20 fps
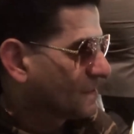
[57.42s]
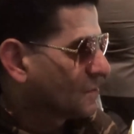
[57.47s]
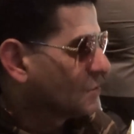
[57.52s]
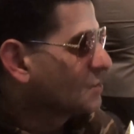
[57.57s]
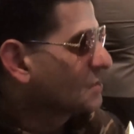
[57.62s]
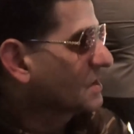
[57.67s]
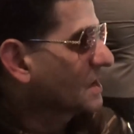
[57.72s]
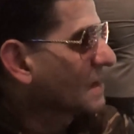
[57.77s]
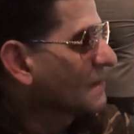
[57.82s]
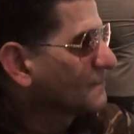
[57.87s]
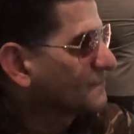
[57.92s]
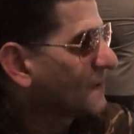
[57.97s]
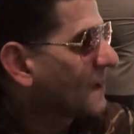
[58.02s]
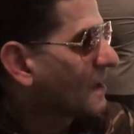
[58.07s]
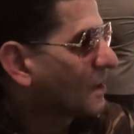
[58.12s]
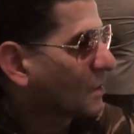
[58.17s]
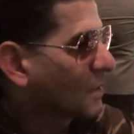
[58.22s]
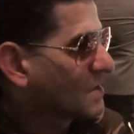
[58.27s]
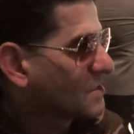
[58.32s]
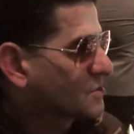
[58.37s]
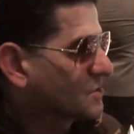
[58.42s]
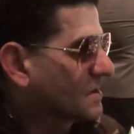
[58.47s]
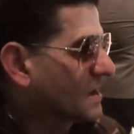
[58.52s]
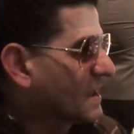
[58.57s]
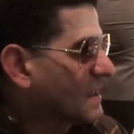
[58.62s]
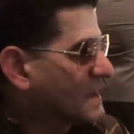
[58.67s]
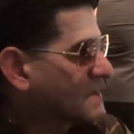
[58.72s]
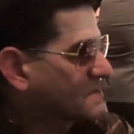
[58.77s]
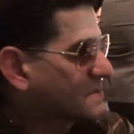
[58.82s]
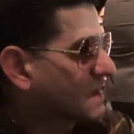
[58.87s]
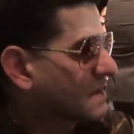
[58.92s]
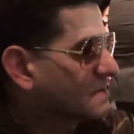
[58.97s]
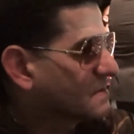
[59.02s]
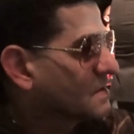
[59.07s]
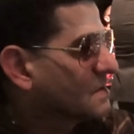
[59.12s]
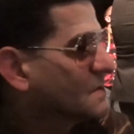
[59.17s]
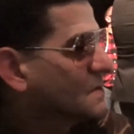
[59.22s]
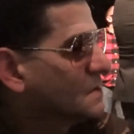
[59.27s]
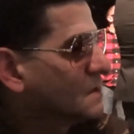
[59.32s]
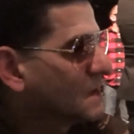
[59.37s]
you can't follow into that. Like,
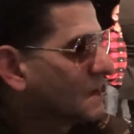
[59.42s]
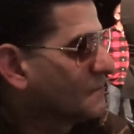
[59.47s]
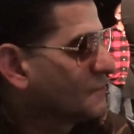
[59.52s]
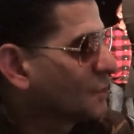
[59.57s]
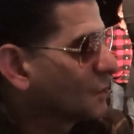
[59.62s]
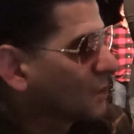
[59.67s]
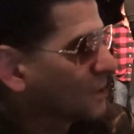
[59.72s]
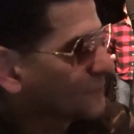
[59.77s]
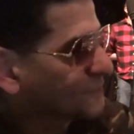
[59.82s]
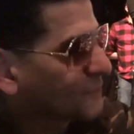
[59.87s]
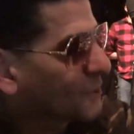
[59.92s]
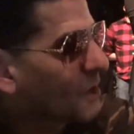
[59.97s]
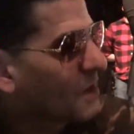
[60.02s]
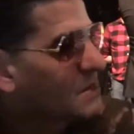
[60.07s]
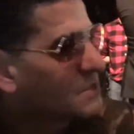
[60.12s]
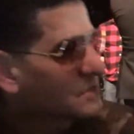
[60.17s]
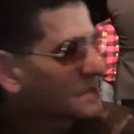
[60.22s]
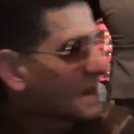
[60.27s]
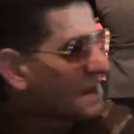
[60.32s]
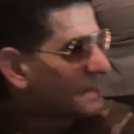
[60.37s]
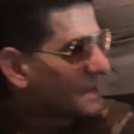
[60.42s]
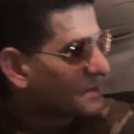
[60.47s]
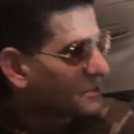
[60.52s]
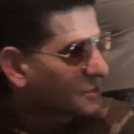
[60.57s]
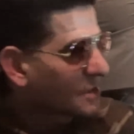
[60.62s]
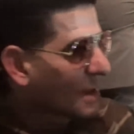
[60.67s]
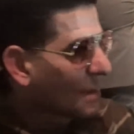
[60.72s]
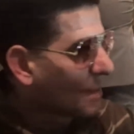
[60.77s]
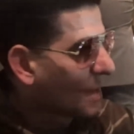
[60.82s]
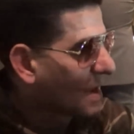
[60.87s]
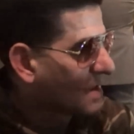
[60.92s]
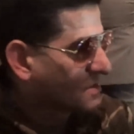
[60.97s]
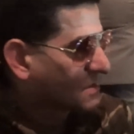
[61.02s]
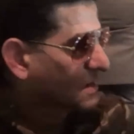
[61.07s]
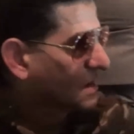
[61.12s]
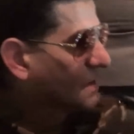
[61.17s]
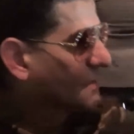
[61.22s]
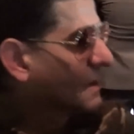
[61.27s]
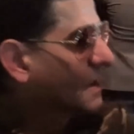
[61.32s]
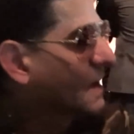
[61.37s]
if you wanna fall into that, then start
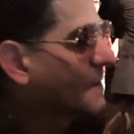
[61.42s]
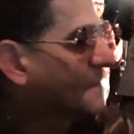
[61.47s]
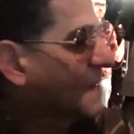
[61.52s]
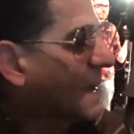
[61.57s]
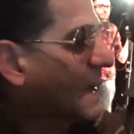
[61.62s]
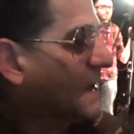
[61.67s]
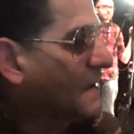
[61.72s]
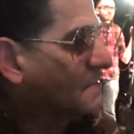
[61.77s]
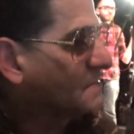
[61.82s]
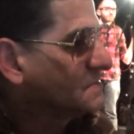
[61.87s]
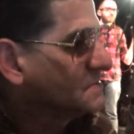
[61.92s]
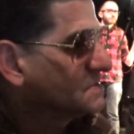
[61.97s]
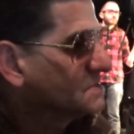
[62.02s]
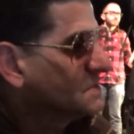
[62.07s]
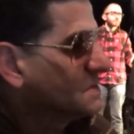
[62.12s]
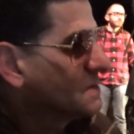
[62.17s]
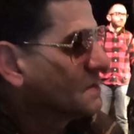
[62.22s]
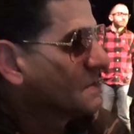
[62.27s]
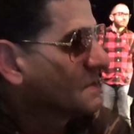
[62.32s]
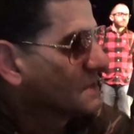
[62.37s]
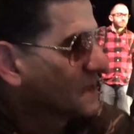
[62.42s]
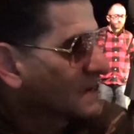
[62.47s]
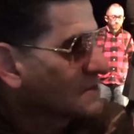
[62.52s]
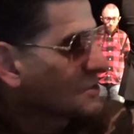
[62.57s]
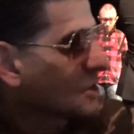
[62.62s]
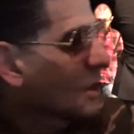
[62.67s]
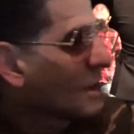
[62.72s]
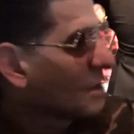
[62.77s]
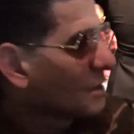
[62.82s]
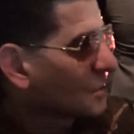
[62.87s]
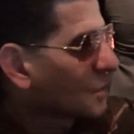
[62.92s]
watching Love Hip Hop. That's all